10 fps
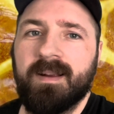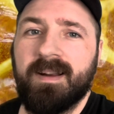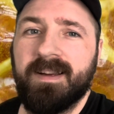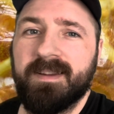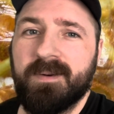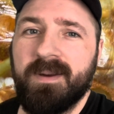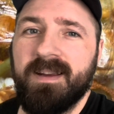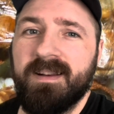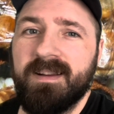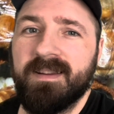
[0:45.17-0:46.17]
Like the
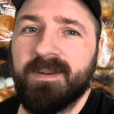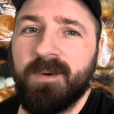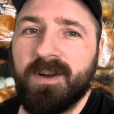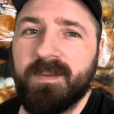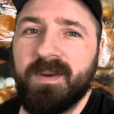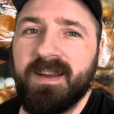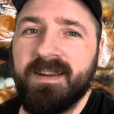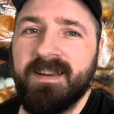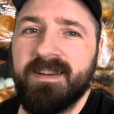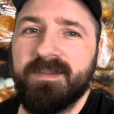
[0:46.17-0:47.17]
queen, the worker
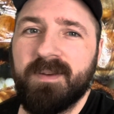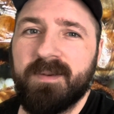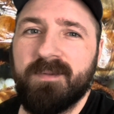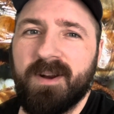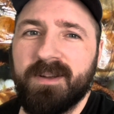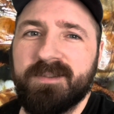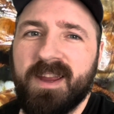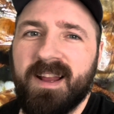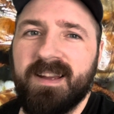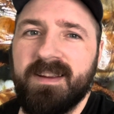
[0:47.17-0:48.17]
bee is fed royal
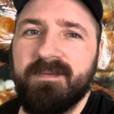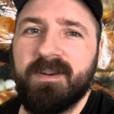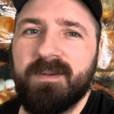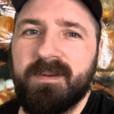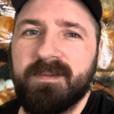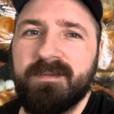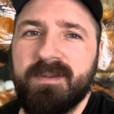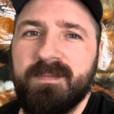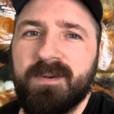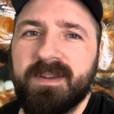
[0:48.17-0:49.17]
jelly for around
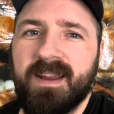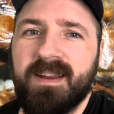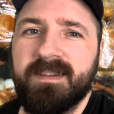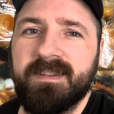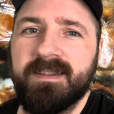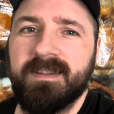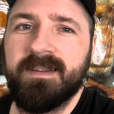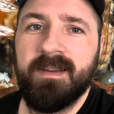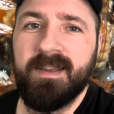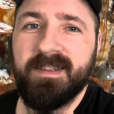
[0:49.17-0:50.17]
3 more days.
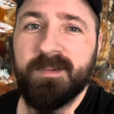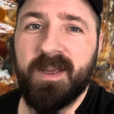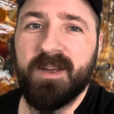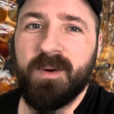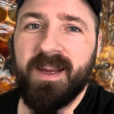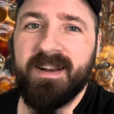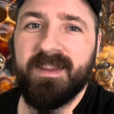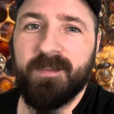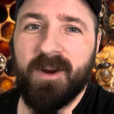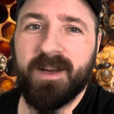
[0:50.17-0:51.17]
This is where the queen
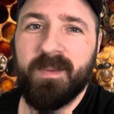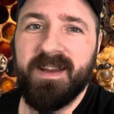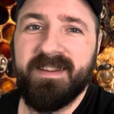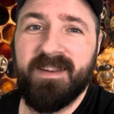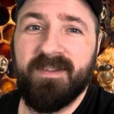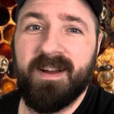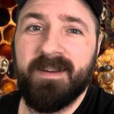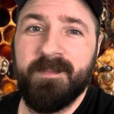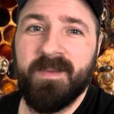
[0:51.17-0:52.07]
and the worker bee differ.